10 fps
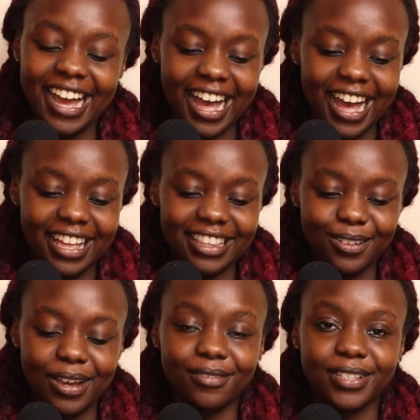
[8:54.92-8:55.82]
Then
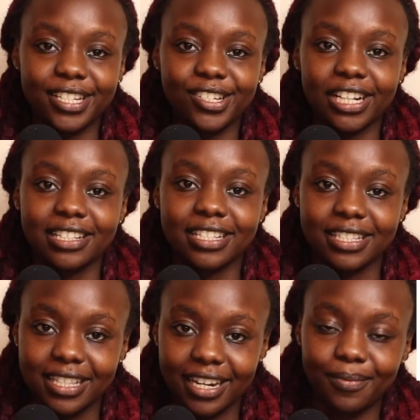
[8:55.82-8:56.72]
you have Seychelles is
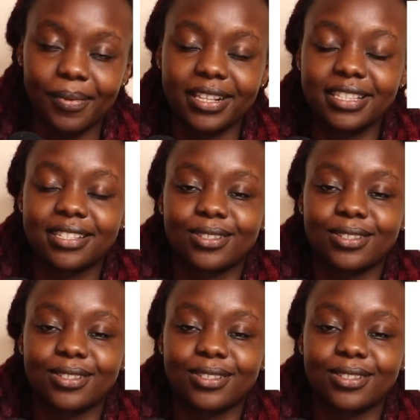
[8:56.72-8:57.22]
3 months.